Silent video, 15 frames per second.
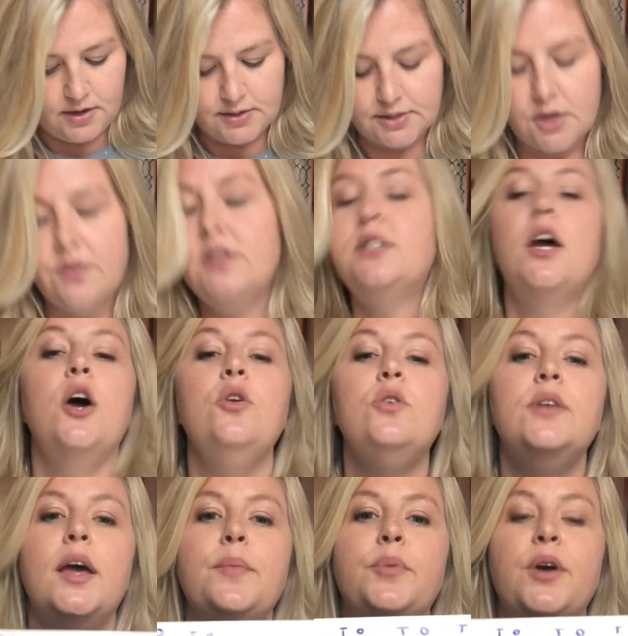So the total
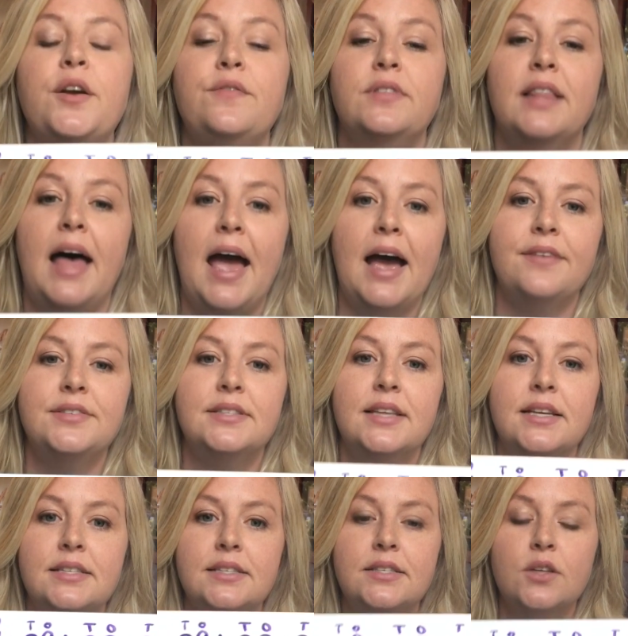number of laughs
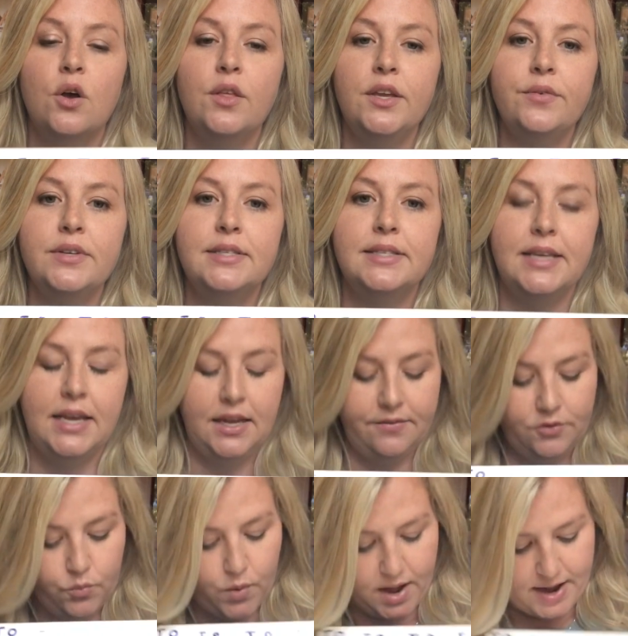that Sully
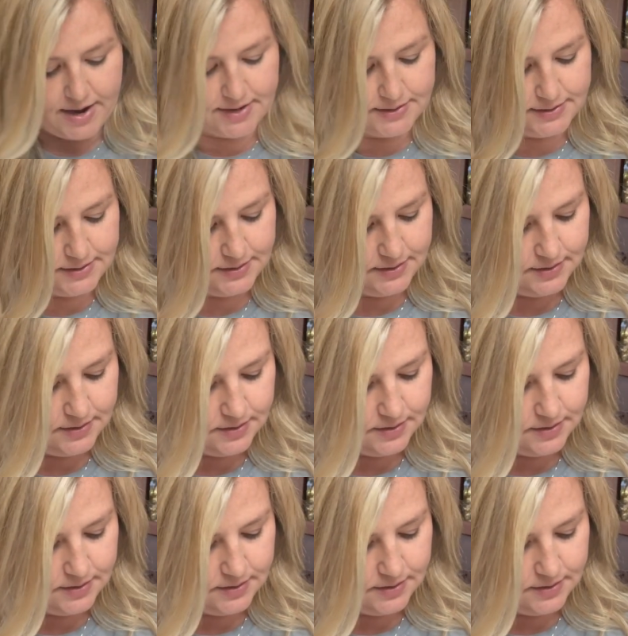received was